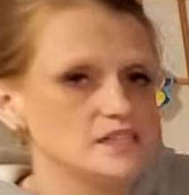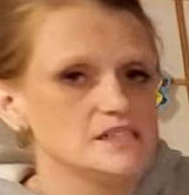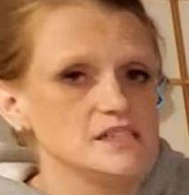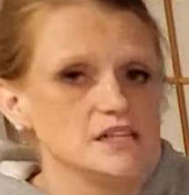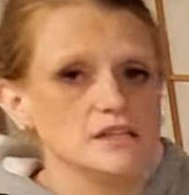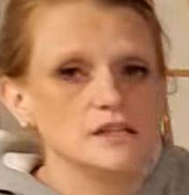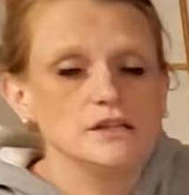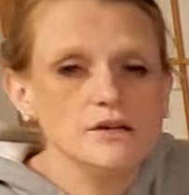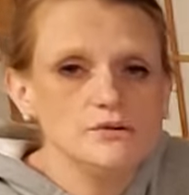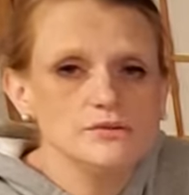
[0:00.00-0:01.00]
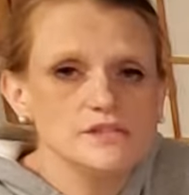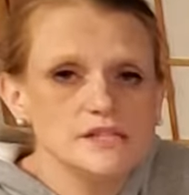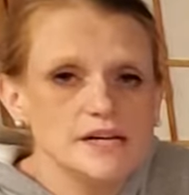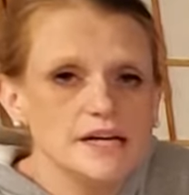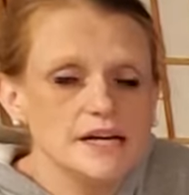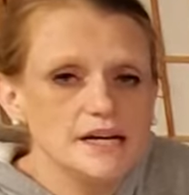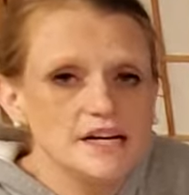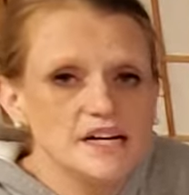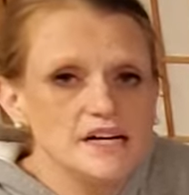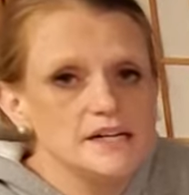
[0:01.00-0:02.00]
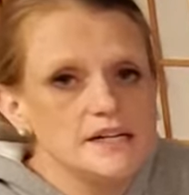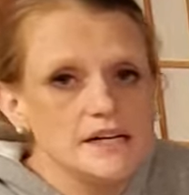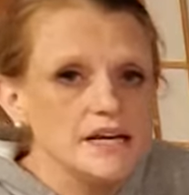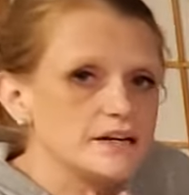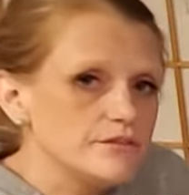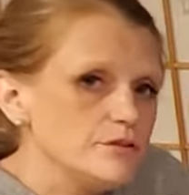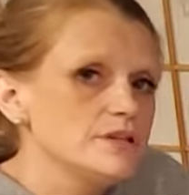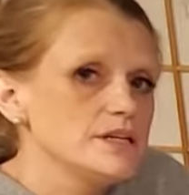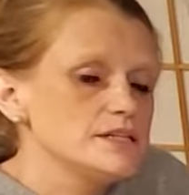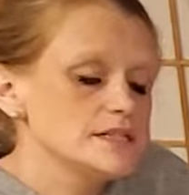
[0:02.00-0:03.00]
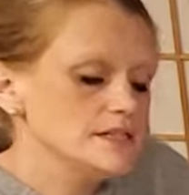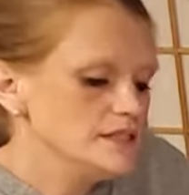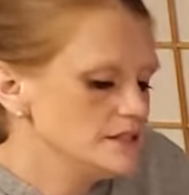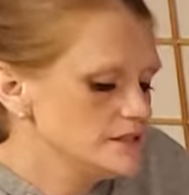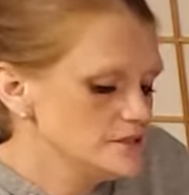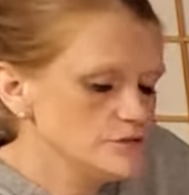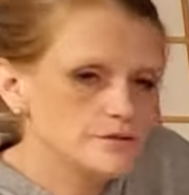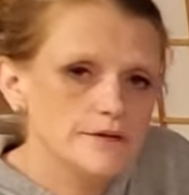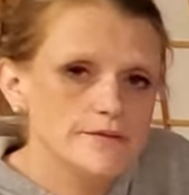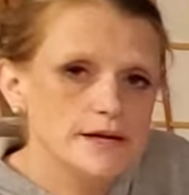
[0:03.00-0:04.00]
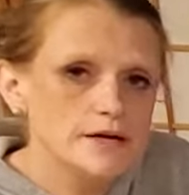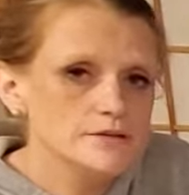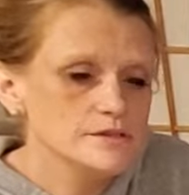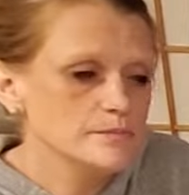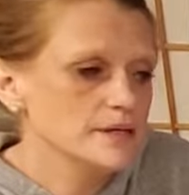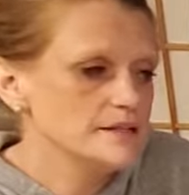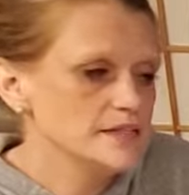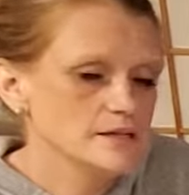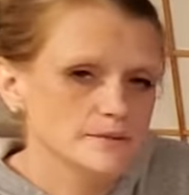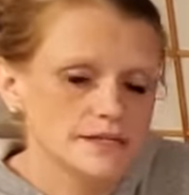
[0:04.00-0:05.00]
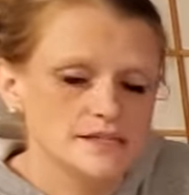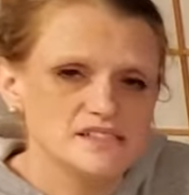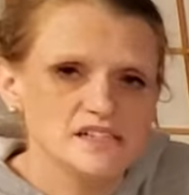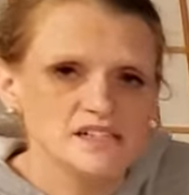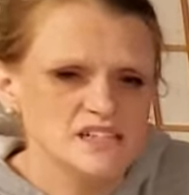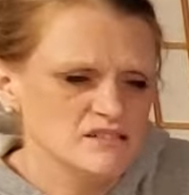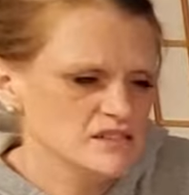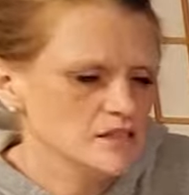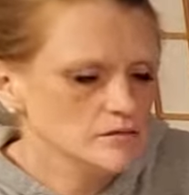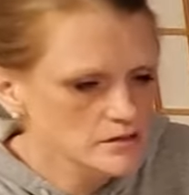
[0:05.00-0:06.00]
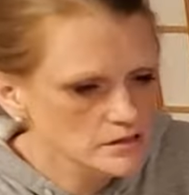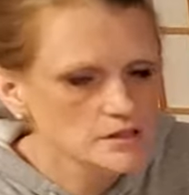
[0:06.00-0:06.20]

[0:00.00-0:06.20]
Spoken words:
sick of the clothes that I had on, and I had a few things I needed to do around the house, and by the time I got done, I was like, ugh,